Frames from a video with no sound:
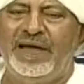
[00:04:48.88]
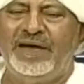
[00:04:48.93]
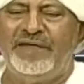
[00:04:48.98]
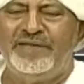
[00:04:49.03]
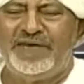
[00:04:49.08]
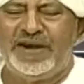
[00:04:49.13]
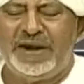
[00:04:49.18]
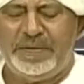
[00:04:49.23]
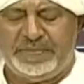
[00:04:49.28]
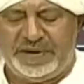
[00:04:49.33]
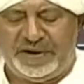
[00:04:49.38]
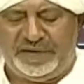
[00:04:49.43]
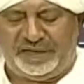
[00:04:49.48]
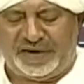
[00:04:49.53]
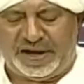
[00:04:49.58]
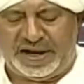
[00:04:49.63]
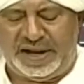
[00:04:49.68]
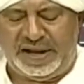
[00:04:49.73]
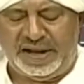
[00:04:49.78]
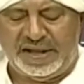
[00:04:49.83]
Very
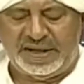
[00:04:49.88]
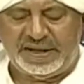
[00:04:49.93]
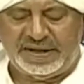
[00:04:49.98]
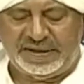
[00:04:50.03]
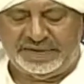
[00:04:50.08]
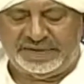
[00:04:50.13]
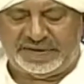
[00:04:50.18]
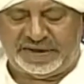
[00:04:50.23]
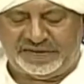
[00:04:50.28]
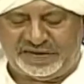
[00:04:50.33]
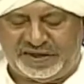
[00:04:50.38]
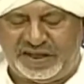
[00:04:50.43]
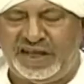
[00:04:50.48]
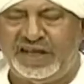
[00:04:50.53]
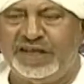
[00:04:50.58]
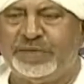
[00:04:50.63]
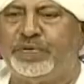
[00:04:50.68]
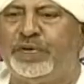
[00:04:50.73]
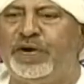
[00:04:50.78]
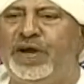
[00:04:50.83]
briefly, the C
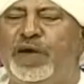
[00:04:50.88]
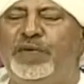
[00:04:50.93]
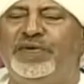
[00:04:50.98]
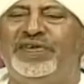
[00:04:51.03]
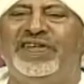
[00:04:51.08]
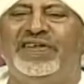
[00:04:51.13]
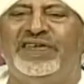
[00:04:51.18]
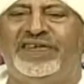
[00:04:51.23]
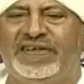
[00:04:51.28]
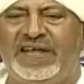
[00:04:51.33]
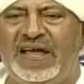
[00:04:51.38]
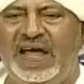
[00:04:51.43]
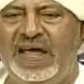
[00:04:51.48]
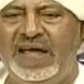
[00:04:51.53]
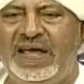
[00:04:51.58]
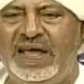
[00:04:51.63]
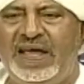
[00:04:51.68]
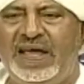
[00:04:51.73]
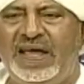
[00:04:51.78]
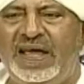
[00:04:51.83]
is pronounced sa
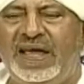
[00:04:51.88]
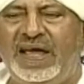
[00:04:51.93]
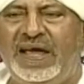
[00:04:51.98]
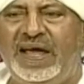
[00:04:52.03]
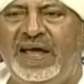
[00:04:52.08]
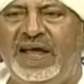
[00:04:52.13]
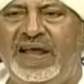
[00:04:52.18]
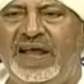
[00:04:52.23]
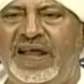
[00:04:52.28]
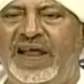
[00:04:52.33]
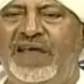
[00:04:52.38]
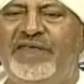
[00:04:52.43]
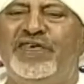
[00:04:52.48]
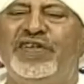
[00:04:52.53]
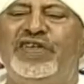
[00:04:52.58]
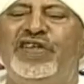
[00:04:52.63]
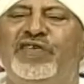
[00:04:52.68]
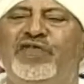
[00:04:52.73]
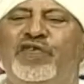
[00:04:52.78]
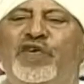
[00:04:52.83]
if
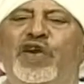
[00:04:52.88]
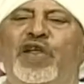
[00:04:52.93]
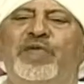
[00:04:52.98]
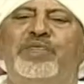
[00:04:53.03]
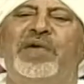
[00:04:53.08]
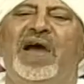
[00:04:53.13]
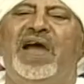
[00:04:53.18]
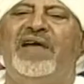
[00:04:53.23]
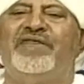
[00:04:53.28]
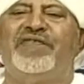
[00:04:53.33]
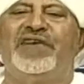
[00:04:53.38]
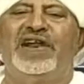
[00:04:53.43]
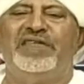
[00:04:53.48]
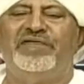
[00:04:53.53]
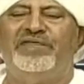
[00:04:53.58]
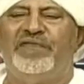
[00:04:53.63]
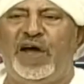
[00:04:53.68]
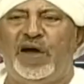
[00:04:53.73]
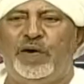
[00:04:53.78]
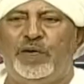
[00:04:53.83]
it is followed by a
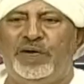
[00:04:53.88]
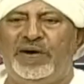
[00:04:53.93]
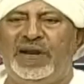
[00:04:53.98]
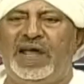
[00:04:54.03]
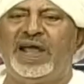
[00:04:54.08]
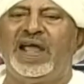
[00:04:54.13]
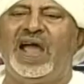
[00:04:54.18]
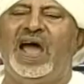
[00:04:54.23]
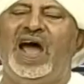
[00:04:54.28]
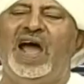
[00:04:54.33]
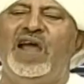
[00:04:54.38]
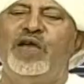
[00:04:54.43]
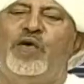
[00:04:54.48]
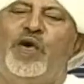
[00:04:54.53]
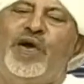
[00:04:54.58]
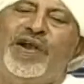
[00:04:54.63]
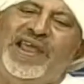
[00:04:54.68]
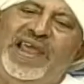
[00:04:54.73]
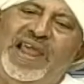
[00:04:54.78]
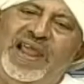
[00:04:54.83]
front vowel, like I
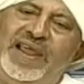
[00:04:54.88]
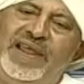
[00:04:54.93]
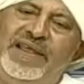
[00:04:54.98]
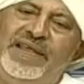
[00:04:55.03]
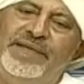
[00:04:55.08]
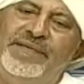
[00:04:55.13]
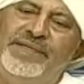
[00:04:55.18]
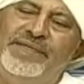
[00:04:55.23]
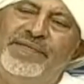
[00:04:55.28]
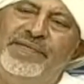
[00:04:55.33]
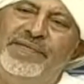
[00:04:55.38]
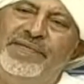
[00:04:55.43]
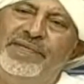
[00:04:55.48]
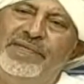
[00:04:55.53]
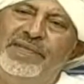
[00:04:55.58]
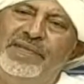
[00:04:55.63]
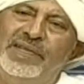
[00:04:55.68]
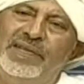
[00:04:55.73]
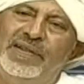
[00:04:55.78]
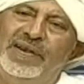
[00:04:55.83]
or A,
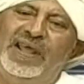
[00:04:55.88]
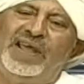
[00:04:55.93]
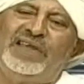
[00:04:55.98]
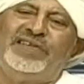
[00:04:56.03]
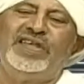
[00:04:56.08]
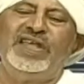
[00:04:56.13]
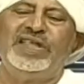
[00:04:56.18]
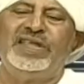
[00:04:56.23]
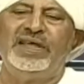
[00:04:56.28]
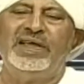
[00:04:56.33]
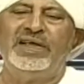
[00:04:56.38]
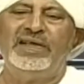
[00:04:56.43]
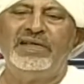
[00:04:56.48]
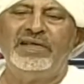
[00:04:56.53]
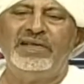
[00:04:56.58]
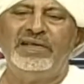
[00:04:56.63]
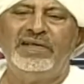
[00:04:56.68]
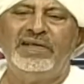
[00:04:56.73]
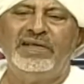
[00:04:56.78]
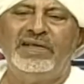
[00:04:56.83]
like city,
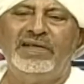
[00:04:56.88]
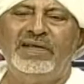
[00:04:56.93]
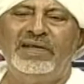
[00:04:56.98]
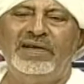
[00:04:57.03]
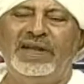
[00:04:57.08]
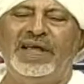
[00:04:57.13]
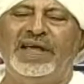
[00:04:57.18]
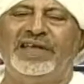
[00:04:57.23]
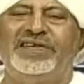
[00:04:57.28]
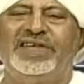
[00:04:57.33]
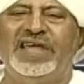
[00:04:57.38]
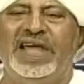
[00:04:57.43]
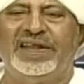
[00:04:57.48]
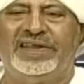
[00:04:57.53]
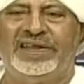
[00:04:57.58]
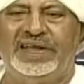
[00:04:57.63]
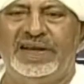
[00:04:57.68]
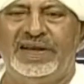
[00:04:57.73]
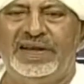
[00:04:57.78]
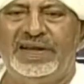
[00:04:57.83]
like
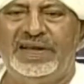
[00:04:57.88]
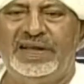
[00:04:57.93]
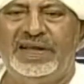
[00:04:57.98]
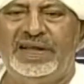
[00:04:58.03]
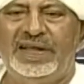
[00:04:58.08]
certain.